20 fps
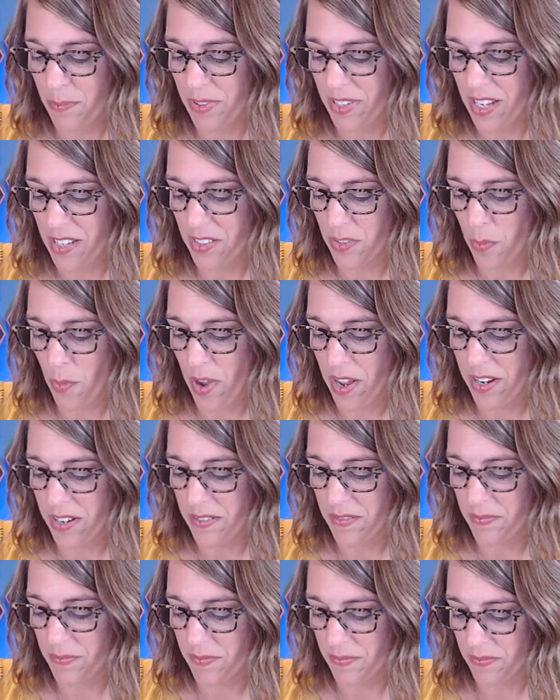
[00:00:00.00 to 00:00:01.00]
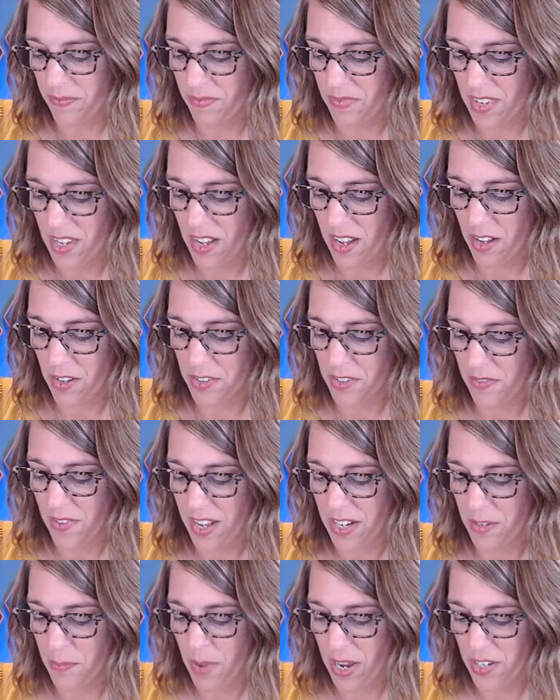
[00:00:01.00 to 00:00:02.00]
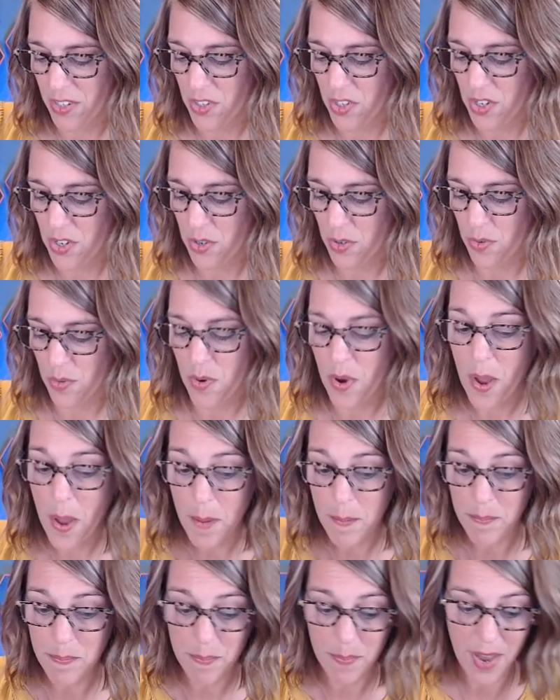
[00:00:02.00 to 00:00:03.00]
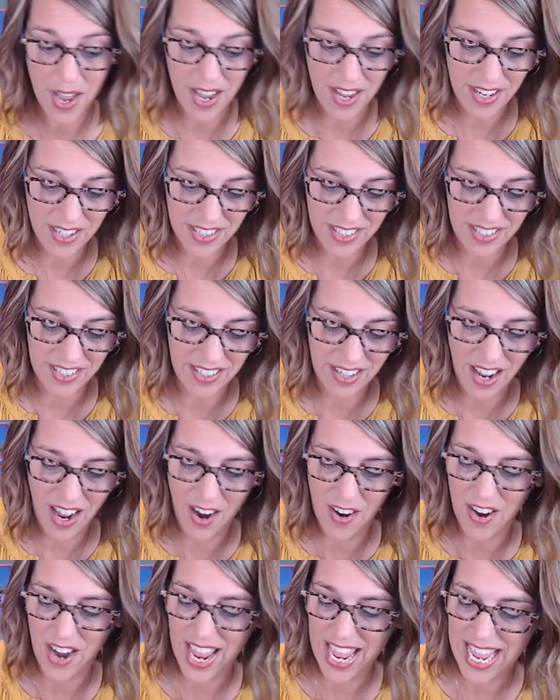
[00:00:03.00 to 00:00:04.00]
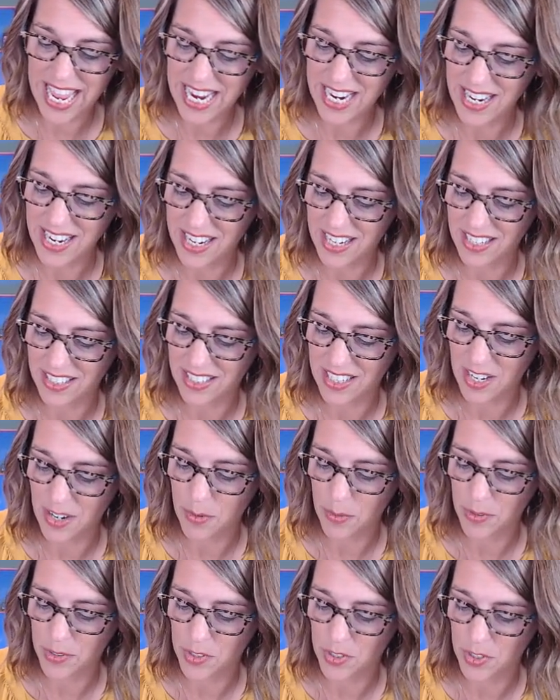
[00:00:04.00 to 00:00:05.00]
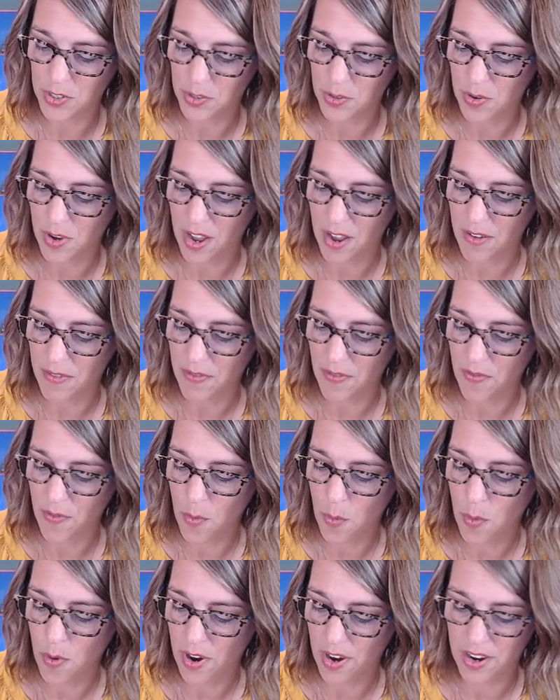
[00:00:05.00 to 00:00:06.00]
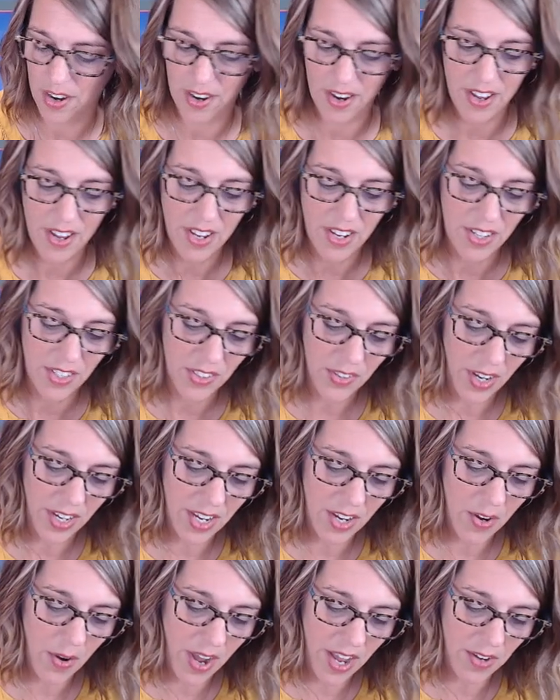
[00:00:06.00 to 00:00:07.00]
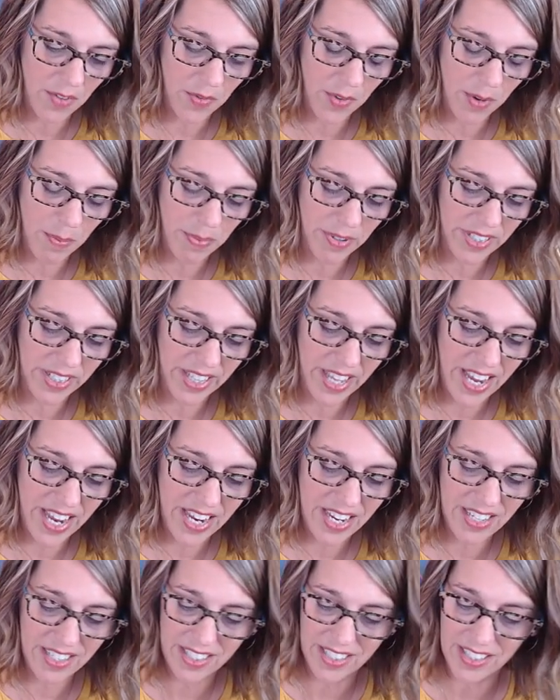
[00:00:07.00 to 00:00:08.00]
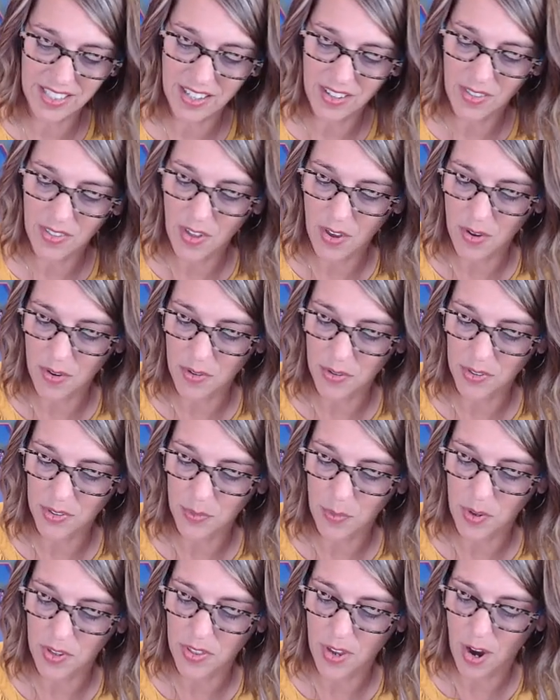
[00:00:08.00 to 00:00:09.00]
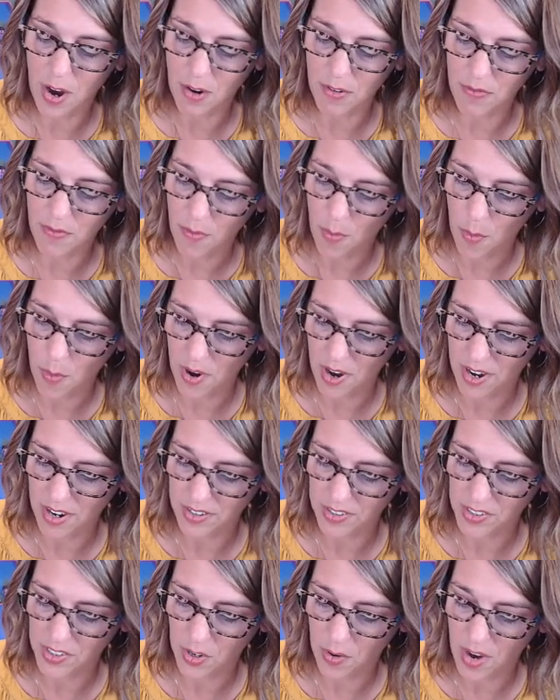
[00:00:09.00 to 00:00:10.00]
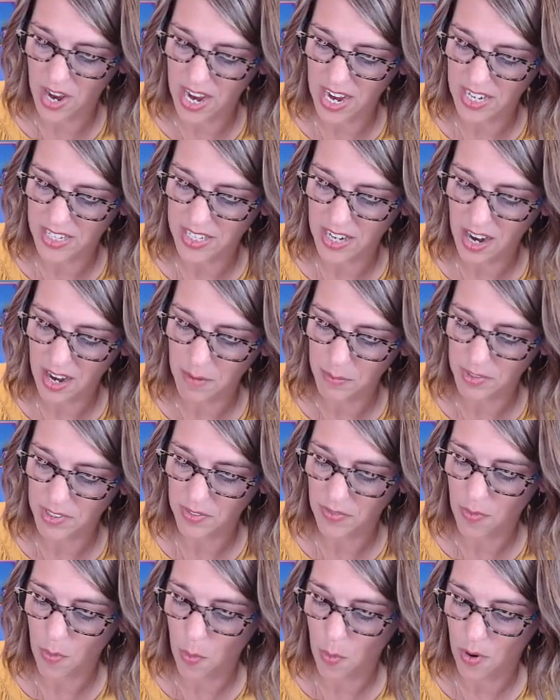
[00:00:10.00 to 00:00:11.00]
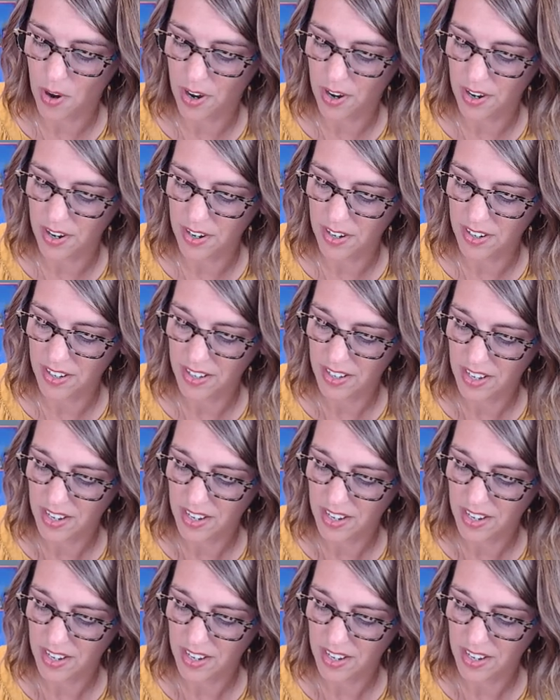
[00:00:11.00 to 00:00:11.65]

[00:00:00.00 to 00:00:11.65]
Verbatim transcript: plus 1, all divided by 2, but our n is equal to a 4. So I can go ahead and replace those with our 4. So 8 times 4,